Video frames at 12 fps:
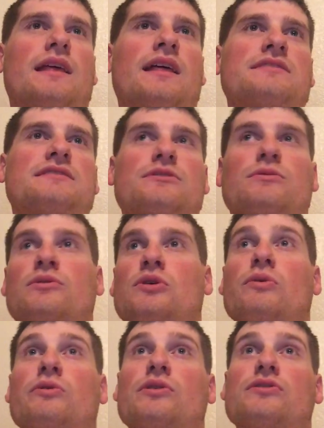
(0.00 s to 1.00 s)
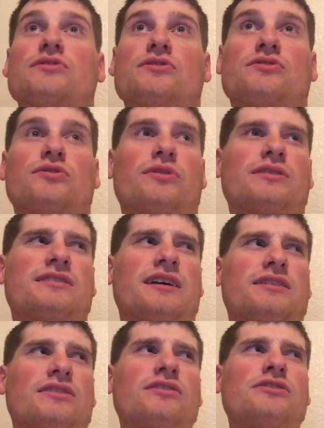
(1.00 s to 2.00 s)
and it says, well, no one knows the story, it's
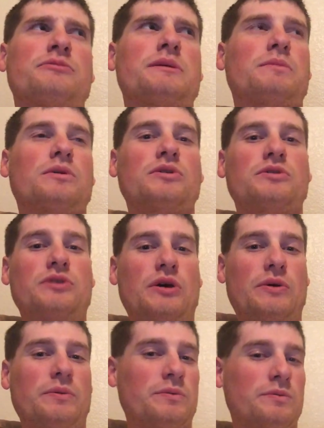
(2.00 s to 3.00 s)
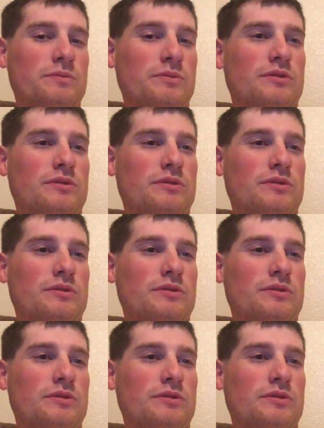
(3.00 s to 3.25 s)
like, there's people who know